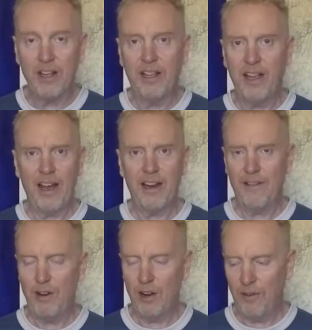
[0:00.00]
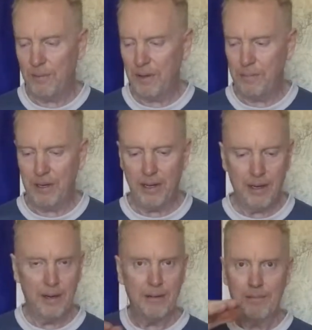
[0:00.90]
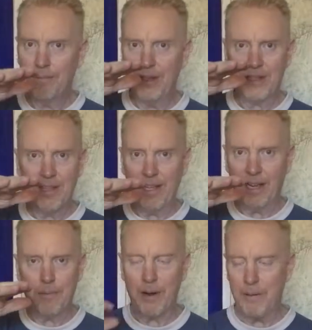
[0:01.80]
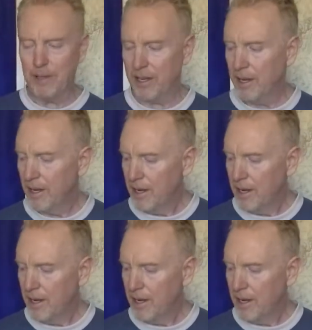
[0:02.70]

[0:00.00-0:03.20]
can't have all of them. It'd be this thick probably.